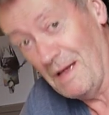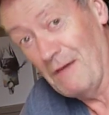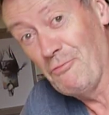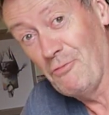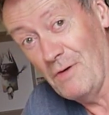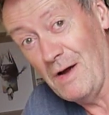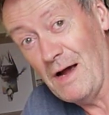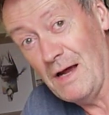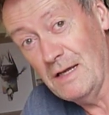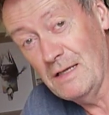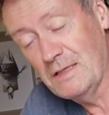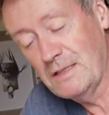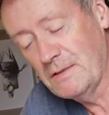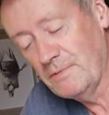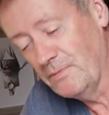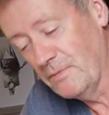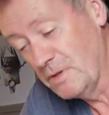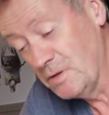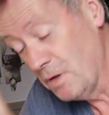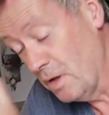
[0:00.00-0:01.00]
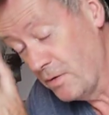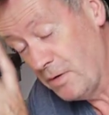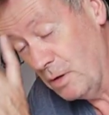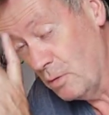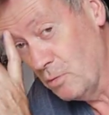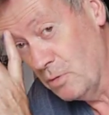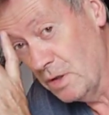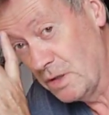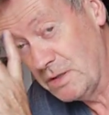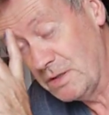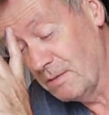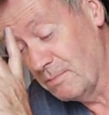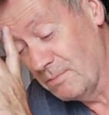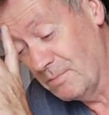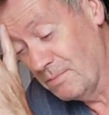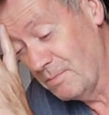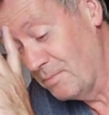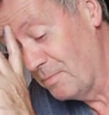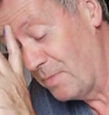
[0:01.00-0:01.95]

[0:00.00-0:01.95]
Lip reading: right, there's nothing worse than